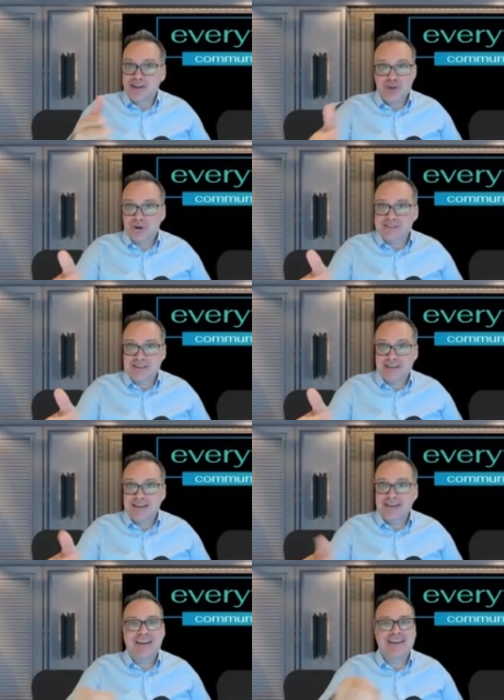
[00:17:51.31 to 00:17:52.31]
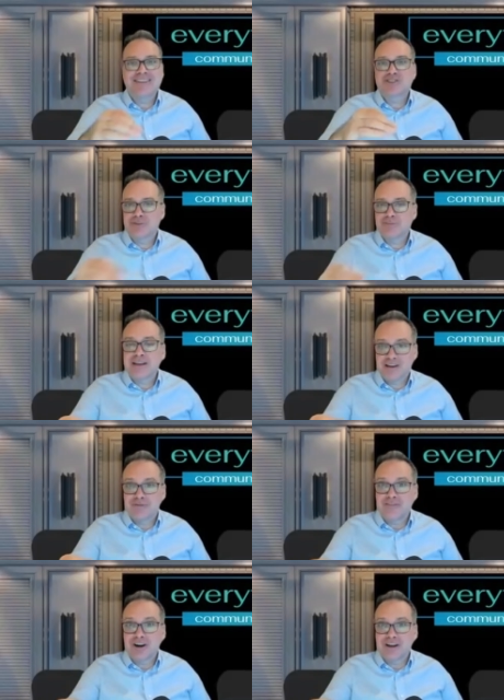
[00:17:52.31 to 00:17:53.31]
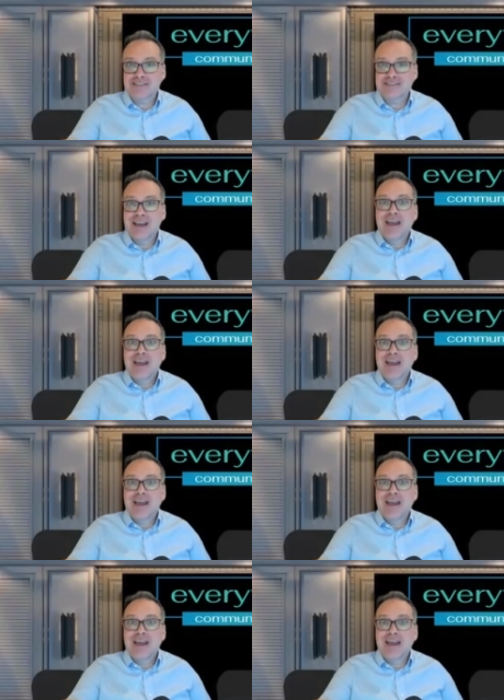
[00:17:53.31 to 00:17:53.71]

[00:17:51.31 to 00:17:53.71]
New York City, extremely diverse.